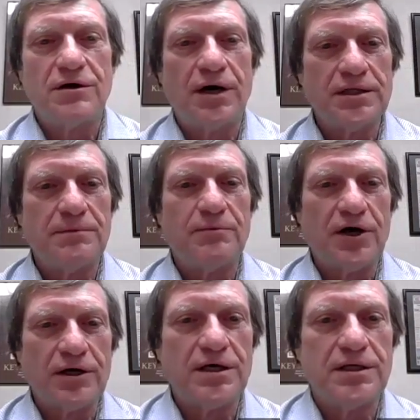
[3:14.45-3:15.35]
on the
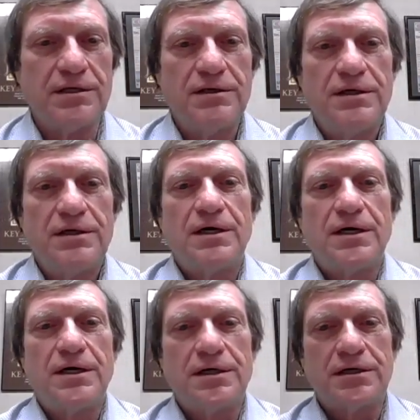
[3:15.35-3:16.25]
market
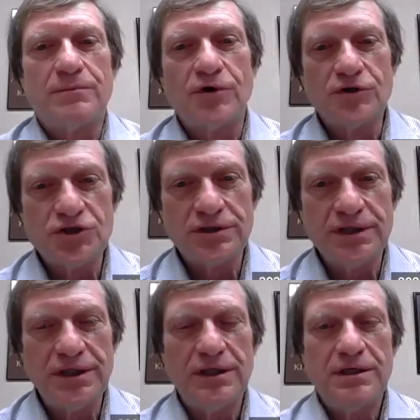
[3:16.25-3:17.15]

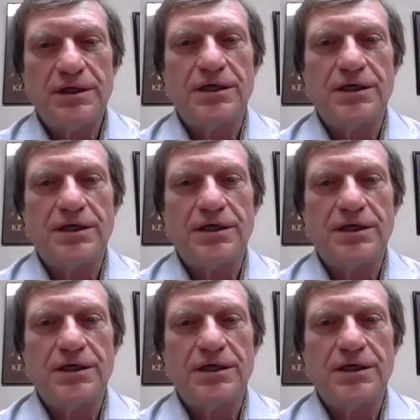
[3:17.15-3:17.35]
commercially,